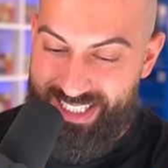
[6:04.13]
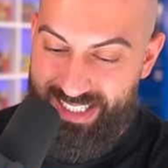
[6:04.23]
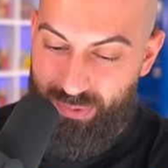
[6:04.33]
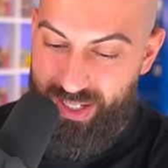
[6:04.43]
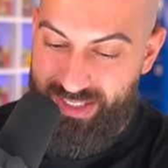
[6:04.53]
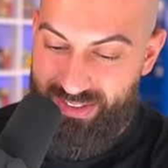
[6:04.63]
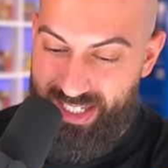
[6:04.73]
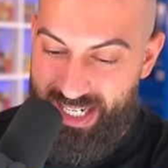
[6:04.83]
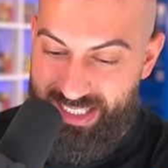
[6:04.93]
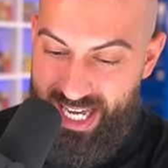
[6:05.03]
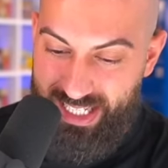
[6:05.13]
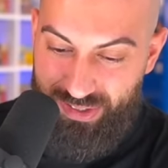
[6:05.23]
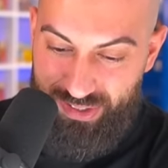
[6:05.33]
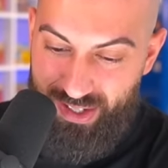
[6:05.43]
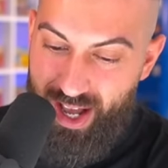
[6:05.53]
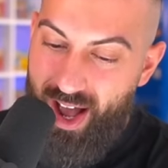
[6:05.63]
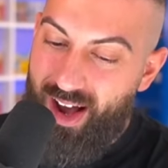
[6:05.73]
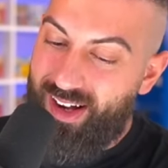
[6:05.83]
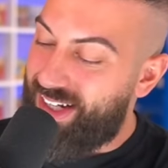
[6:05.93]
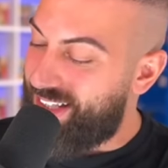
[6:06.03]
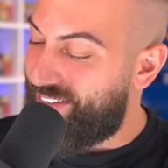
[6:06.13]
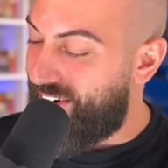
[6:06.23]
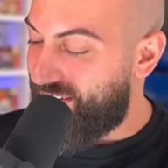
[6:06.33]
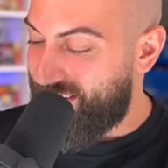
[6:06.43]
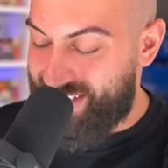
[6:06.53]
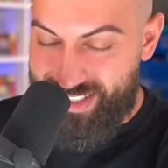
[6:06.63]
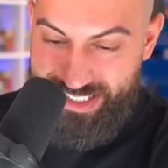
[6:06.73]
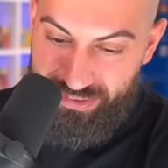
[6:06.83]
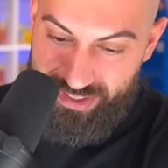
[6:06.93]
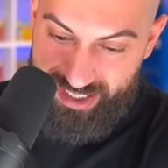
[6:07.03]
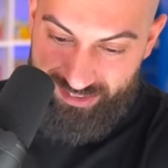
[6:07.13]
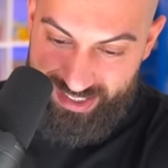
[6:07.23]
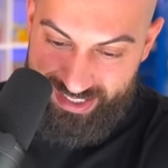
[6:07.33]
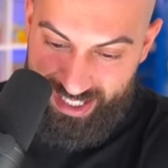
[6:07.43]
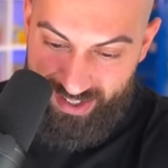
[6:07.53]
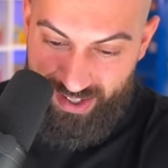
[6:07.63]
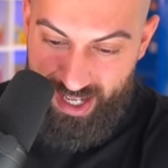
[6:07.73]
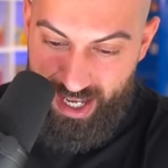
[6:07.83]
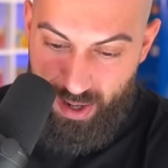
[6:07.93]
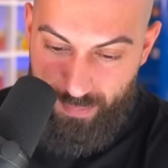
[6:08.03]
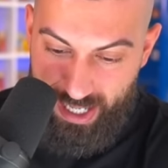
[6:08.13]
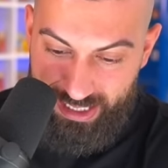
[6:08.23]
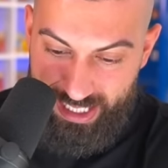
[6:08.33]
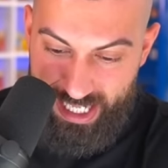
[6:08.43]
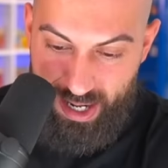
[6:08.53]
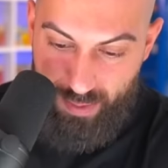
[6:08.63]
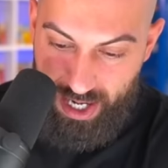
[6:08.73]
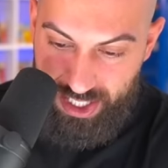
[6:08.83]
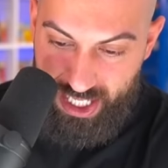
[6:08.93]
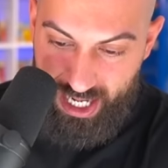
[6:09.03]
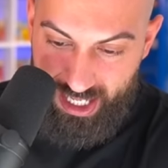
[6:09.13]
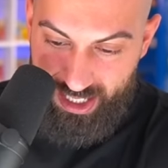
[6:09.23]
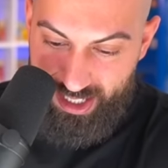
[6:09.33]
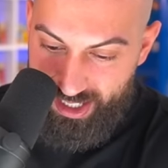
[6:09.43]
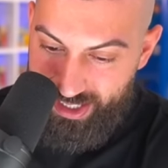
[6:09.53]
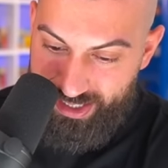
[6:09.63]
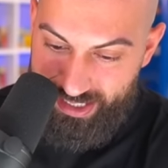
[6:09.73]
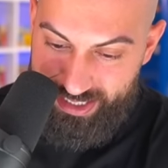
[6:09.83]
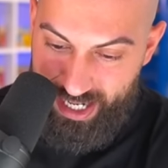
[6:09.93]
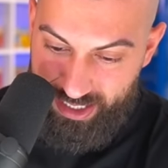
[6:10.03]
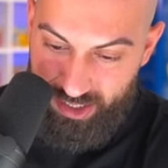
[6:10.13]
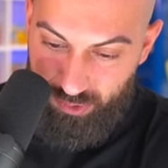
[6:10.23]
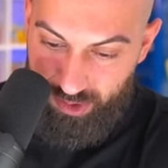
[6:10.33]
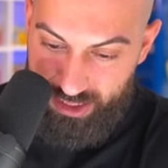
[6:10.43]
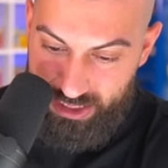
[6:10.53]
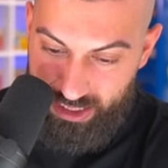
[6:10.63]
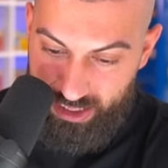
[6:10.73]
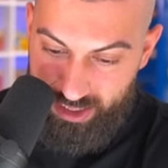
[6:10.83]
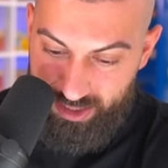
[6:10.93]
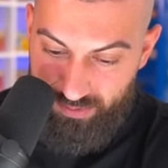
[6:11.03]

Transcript: That's way too kind. Thank you, dude. Oh, I love HeartGold SoulSilver stuff. Let's go. Hitmonlee and Hitmonchan. That's actually really sick.